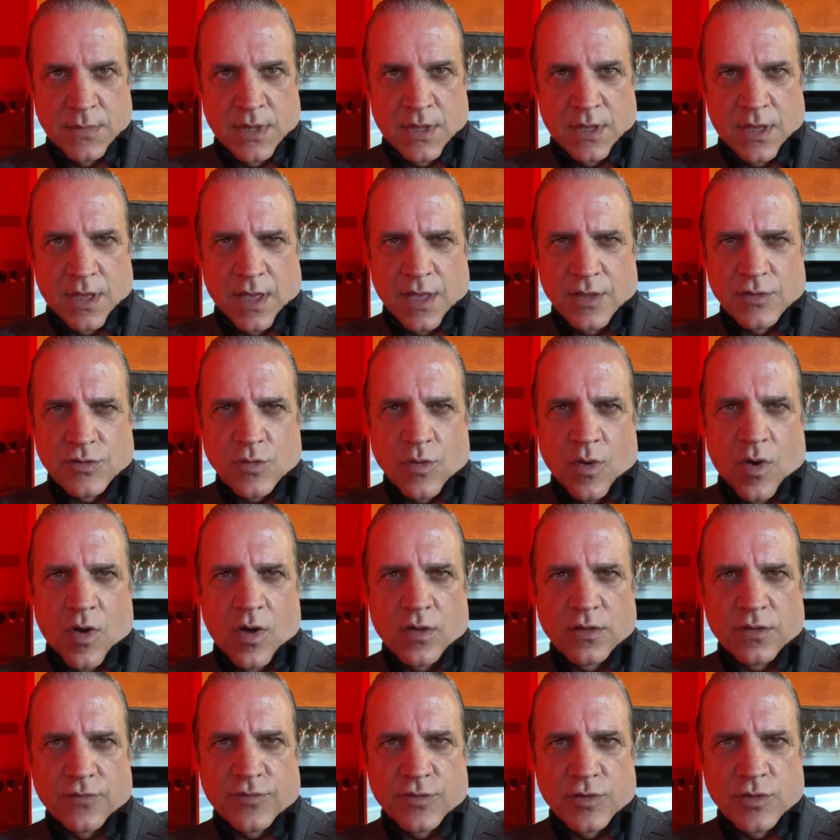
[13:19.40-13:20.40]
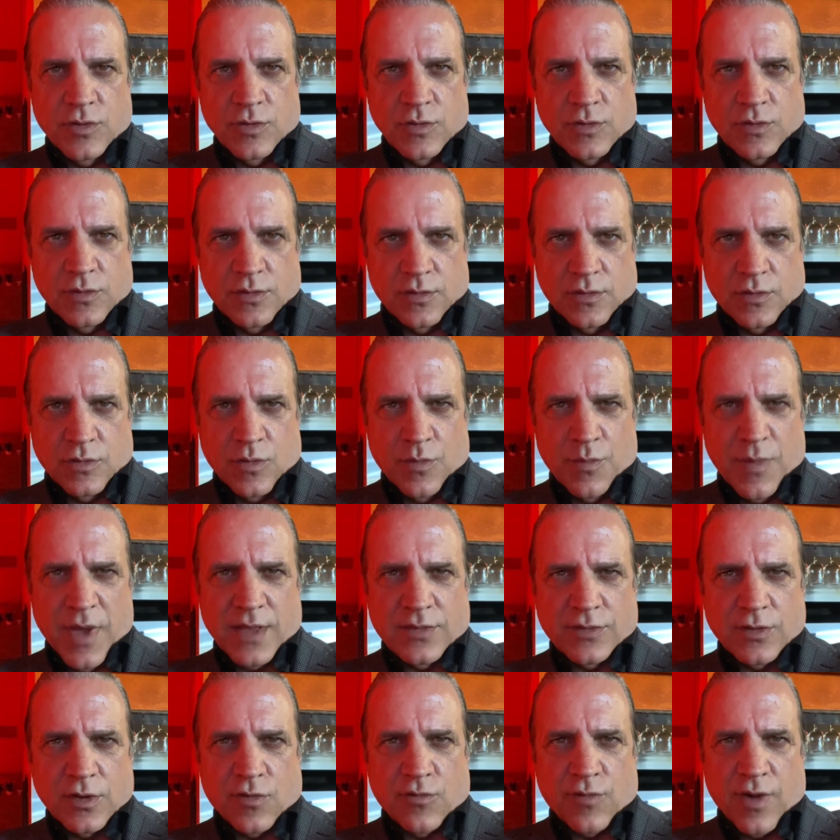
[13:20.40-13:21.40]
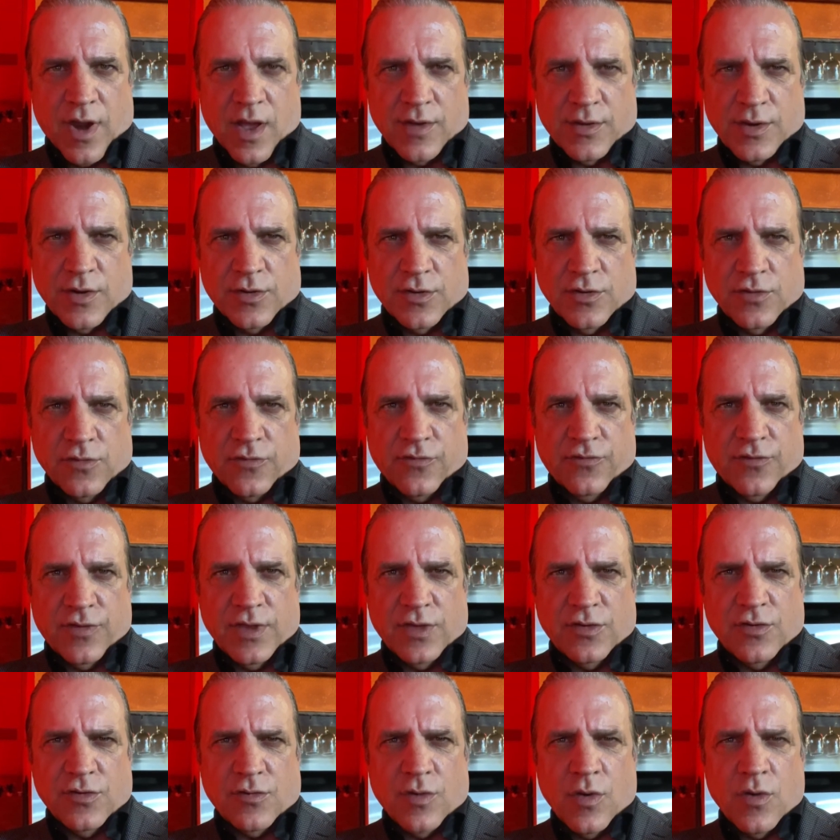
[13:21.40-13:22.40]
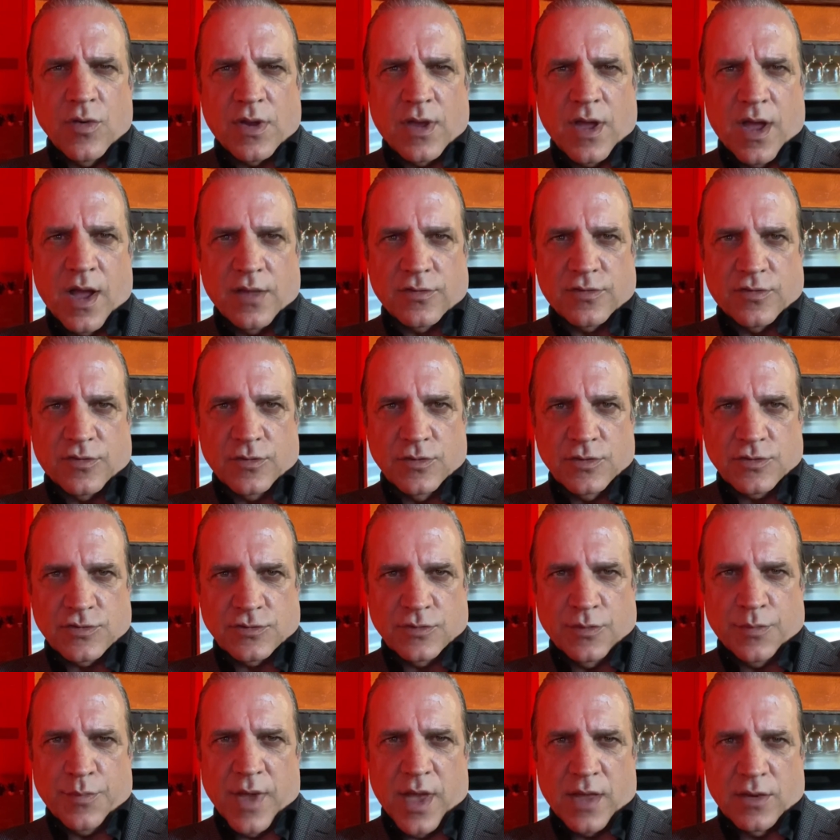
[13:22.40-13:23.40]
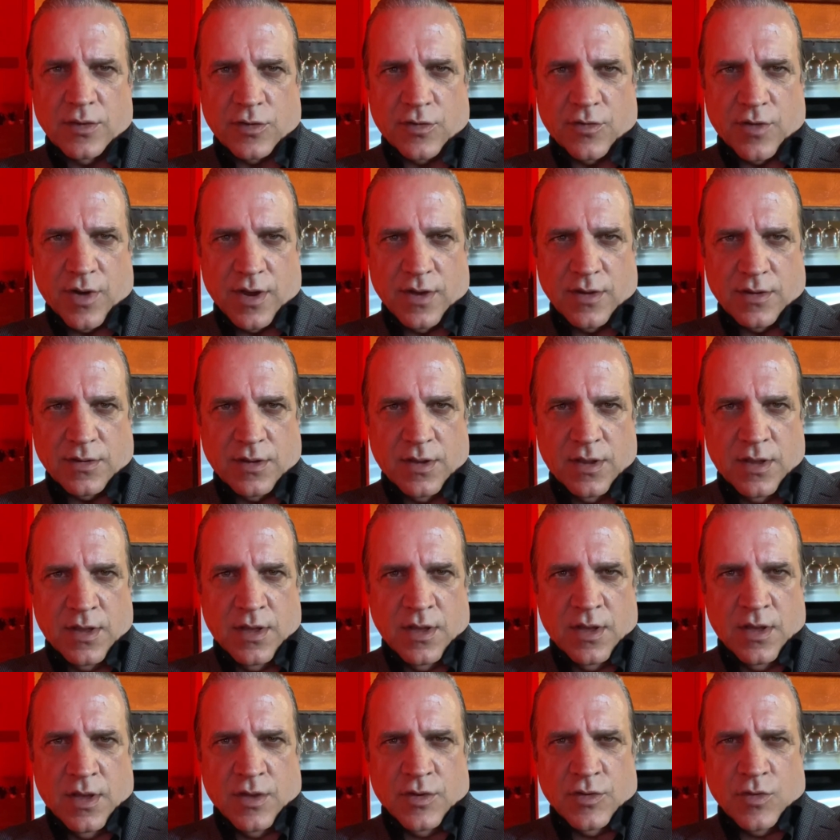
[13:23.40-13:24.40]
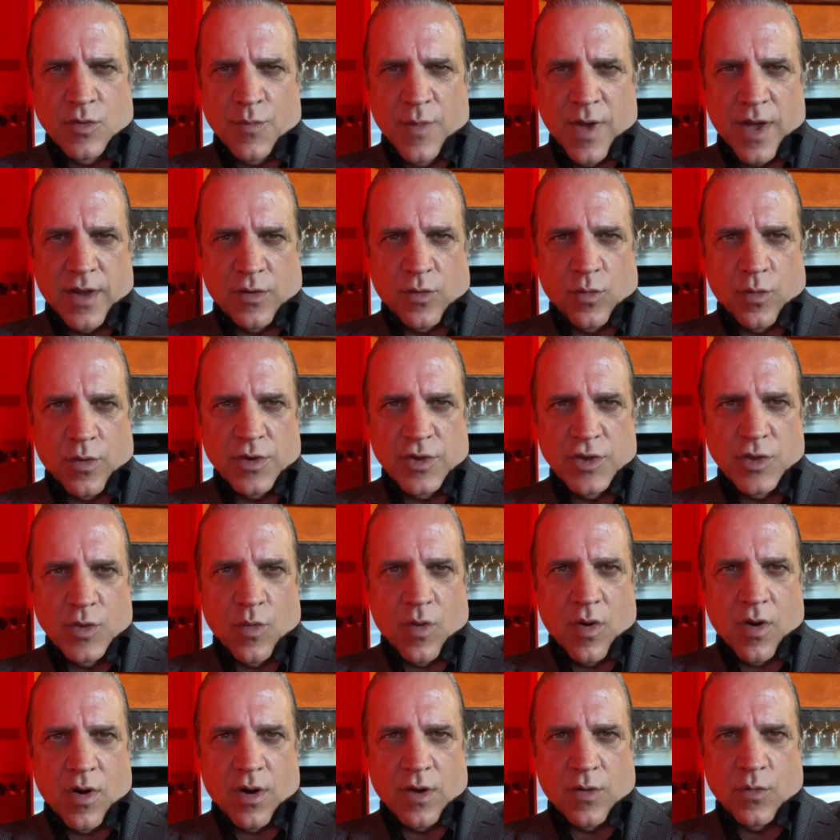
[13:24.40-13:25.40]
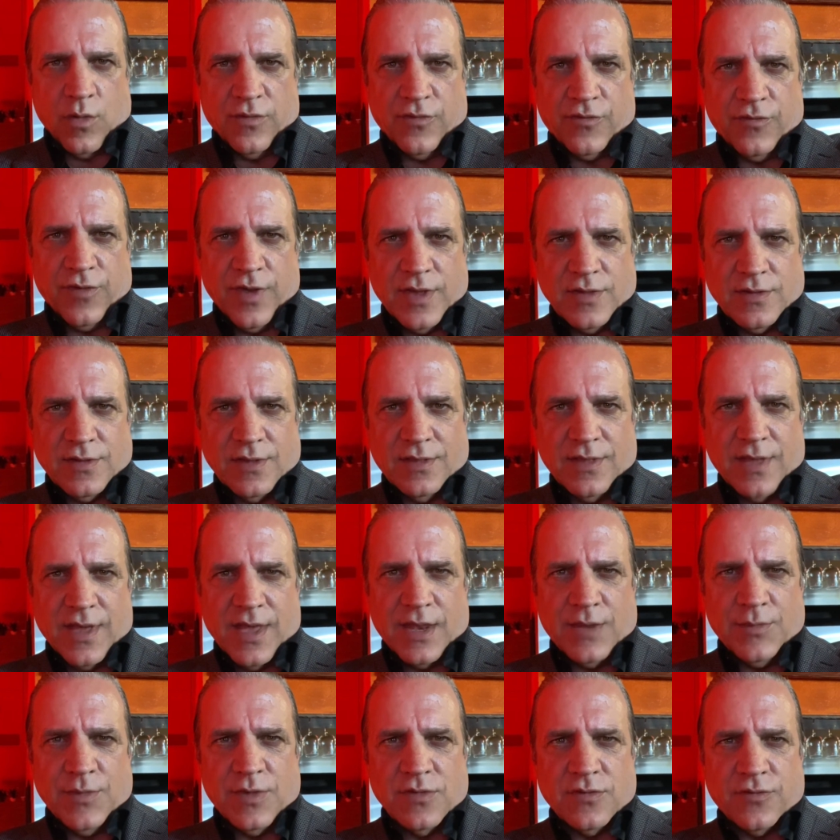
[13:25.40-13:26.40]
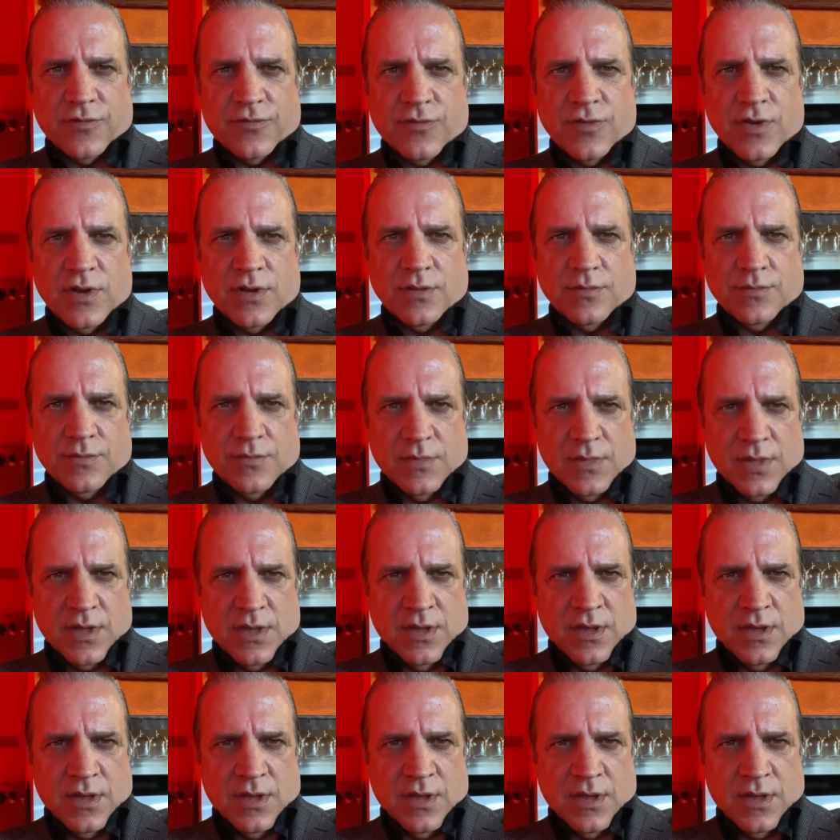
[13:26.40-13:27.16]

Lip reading: And to all of you who make the ground under your feet your own constitutional battleground, no matter where you are when facing the enemies of freedom,